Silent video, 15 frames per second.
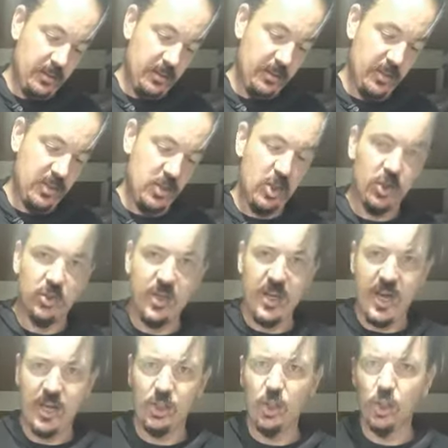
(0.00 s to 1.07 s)
There's
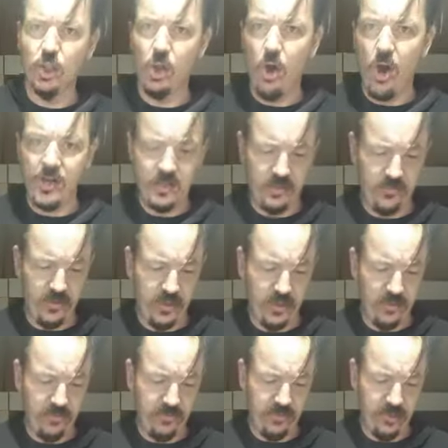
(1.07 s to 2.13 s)
good lines for you
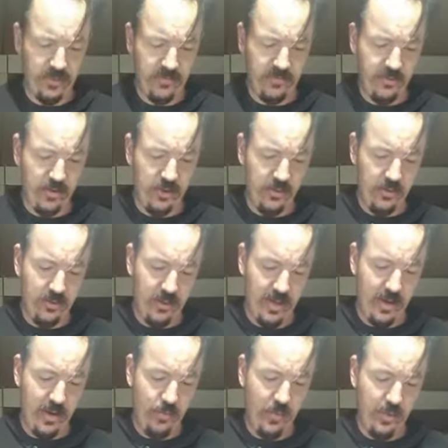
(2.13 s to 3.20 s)
to follow
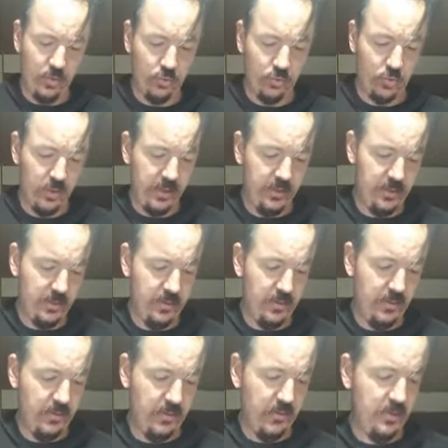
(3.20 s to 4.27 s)
when you're drawing,
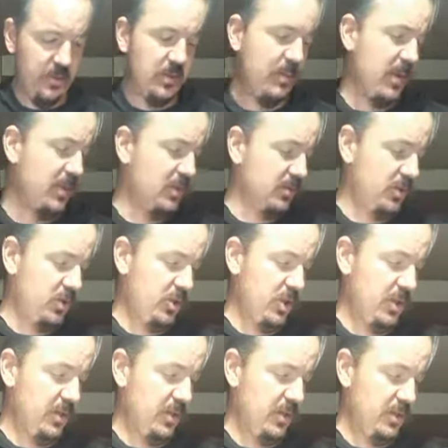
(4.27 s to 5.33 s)
so it makes doing shit
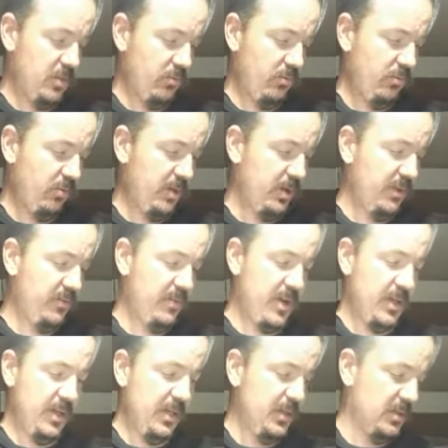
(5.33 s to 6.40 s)
like this really
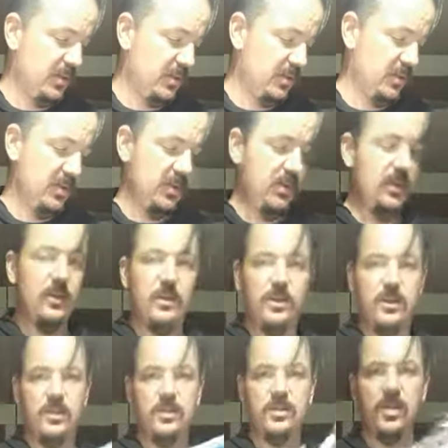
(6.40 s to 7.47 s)
fucking easy.
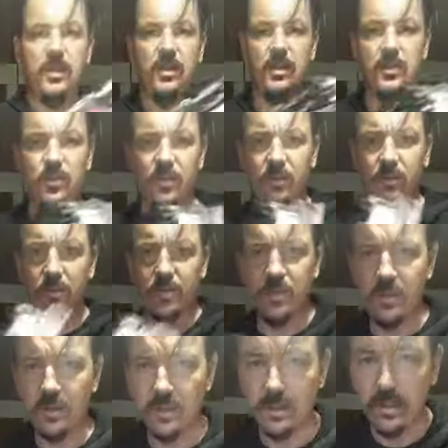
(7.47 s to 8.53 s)
So that's what the grills are going
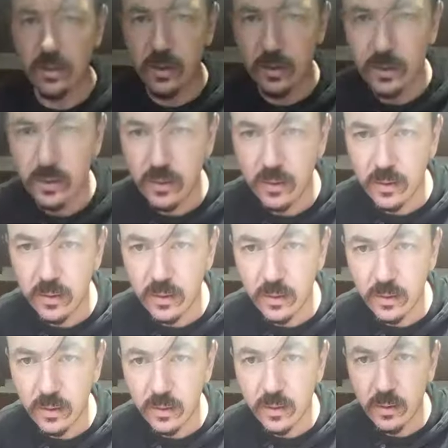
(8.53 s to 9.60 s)
to look like.
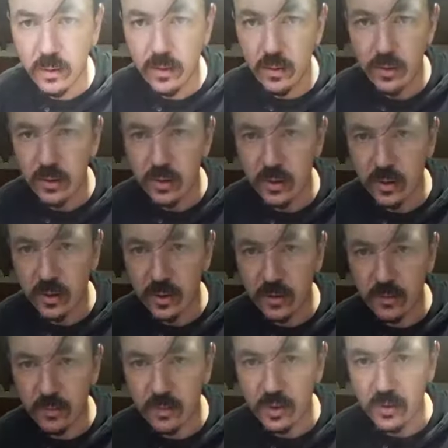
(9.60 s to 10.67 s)
Try and get
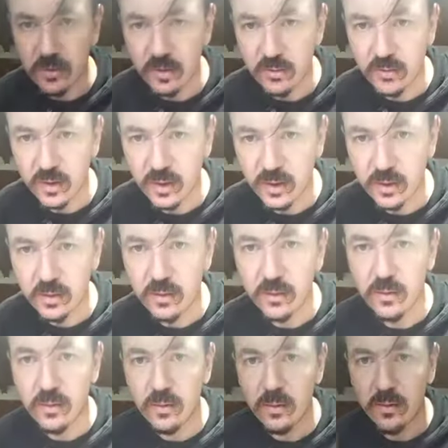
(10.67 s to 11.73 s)
some decent fucking,
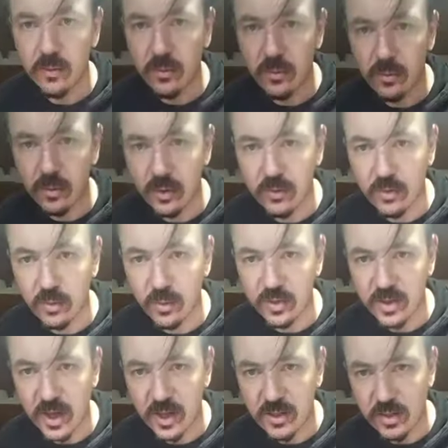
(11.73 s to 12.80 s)
not too much
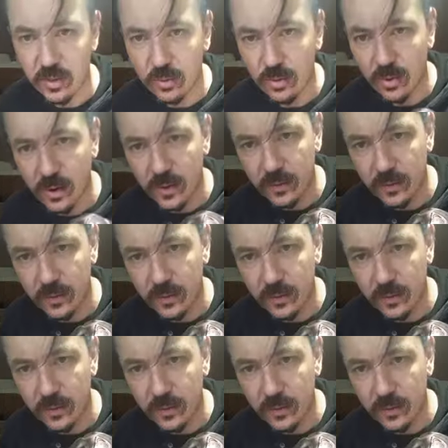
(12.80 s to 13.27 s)
arsehole light.